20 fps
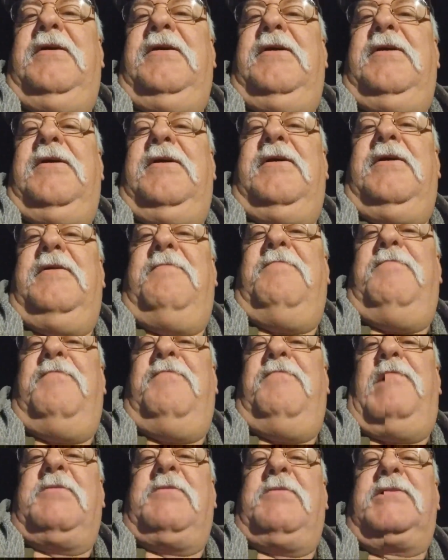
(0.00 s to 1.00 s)

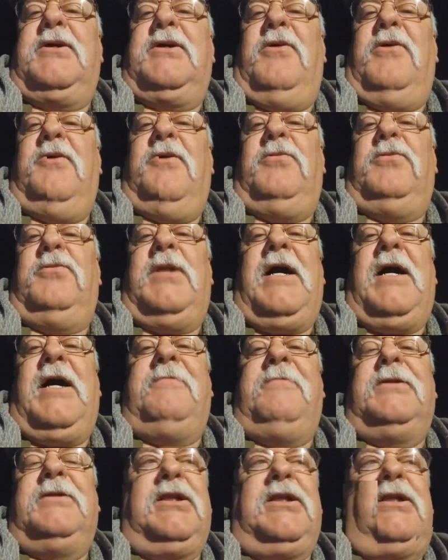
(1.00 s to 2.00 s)
I was going to go live a
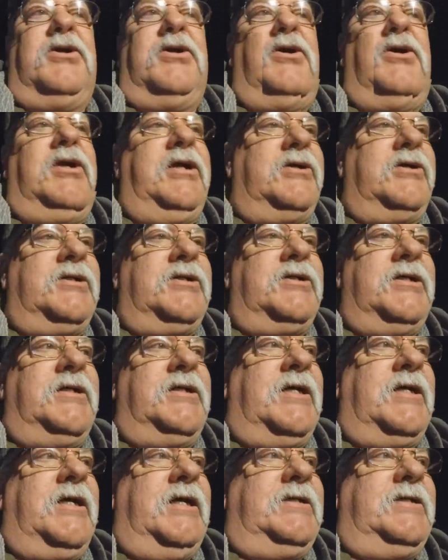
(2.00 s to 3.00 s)
little earlier
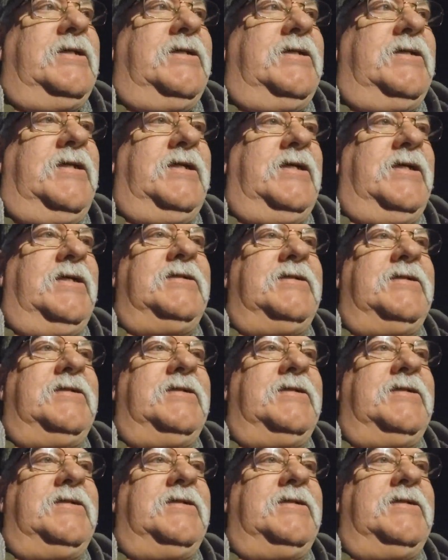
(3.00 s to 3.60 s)
tonight, and